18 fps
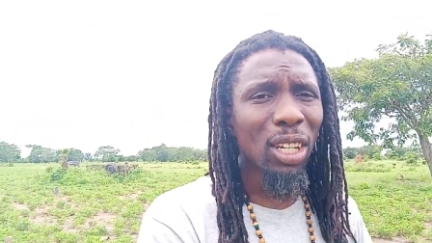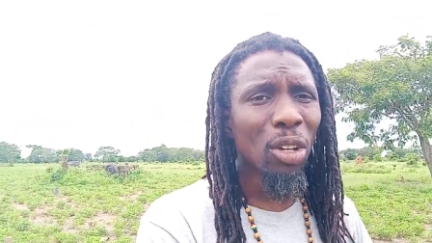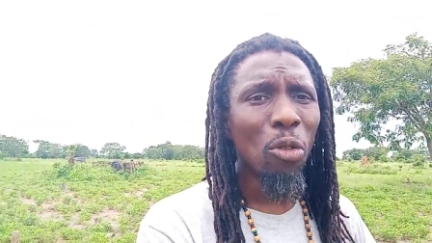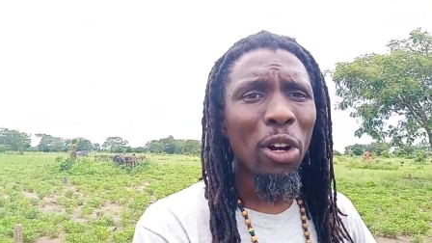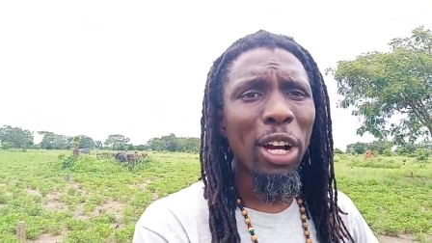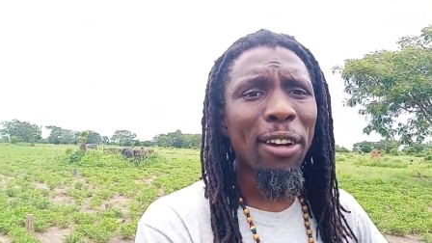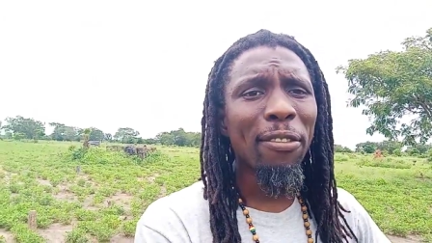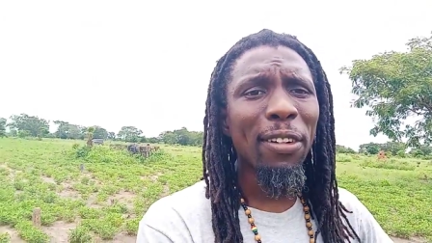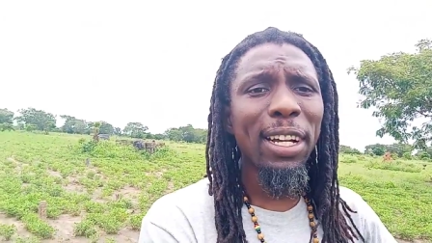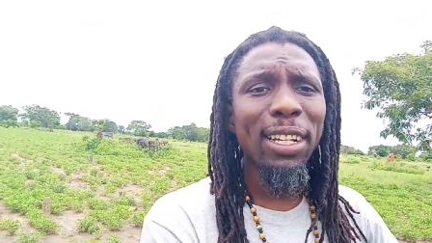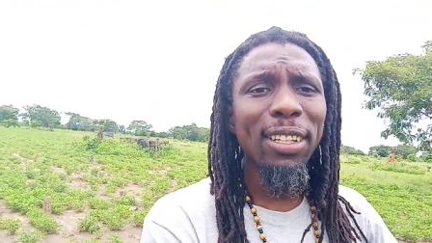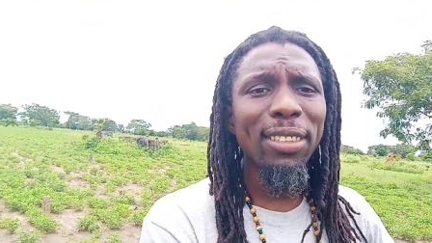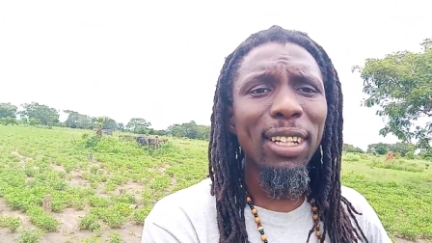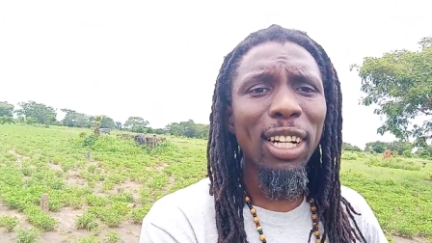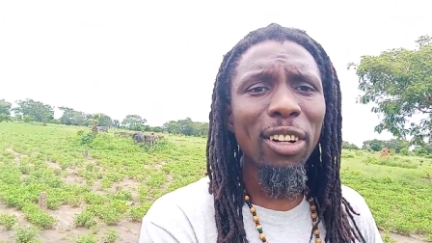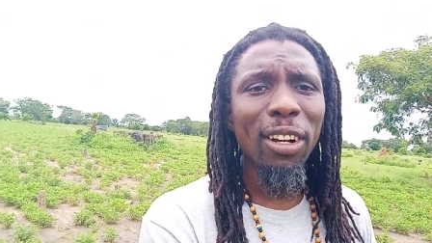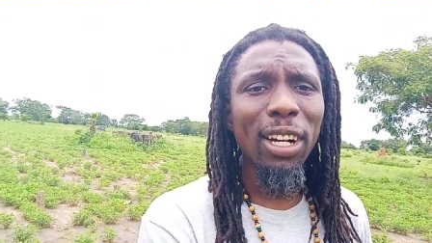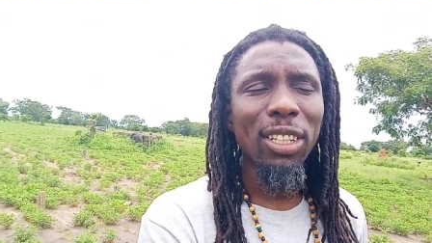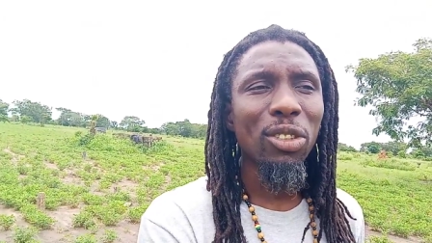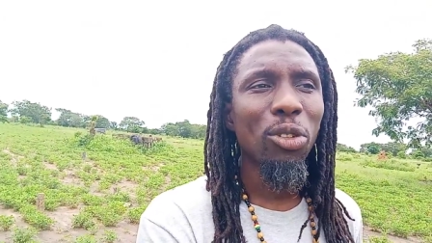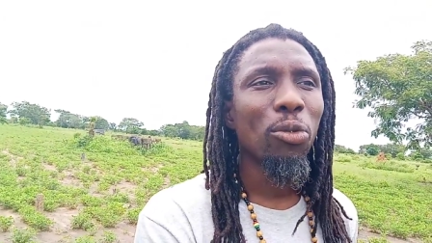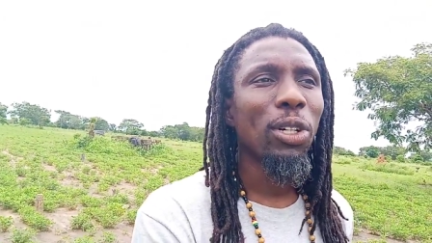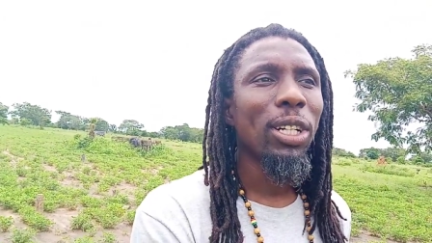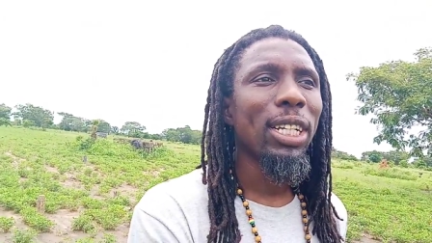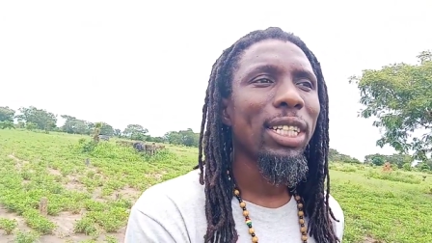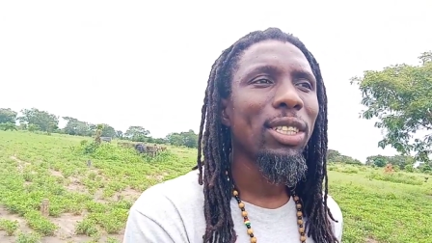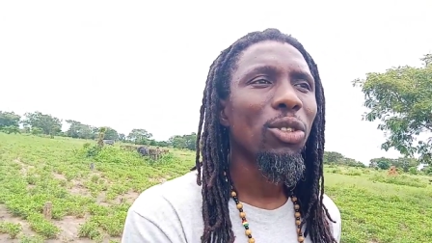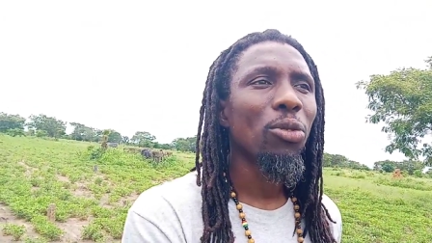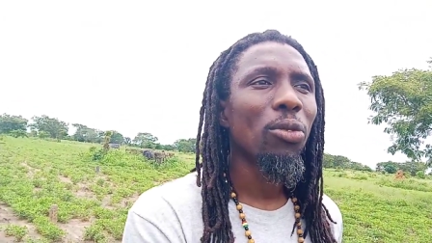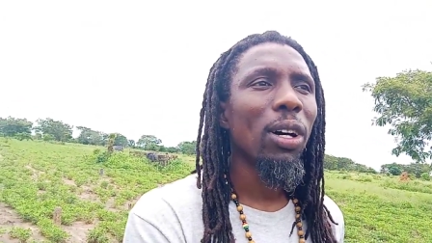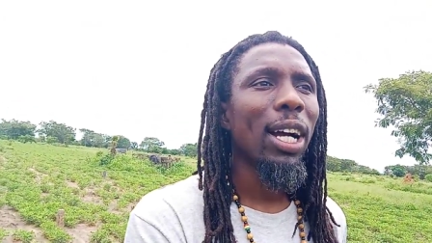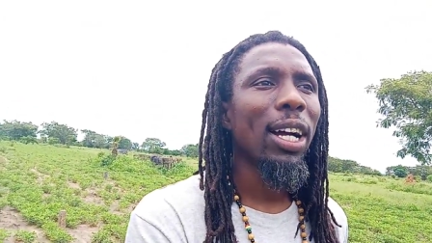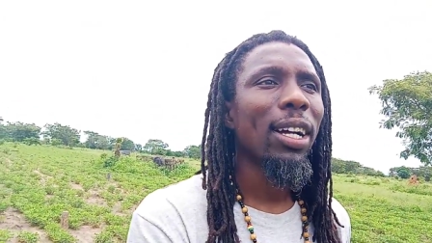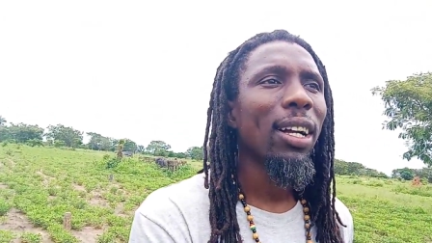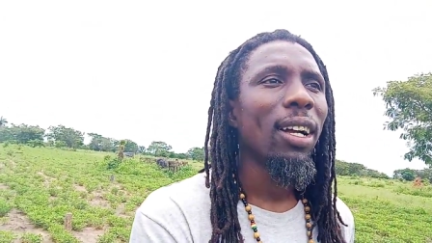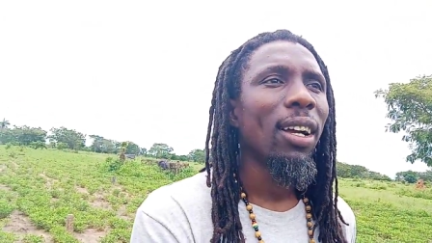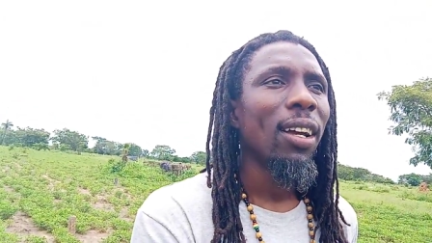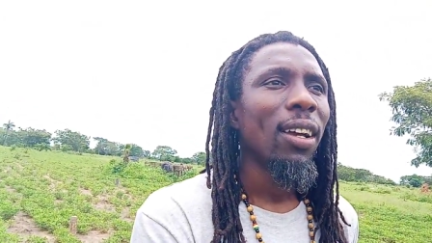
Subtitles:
wherever else across the world that you are.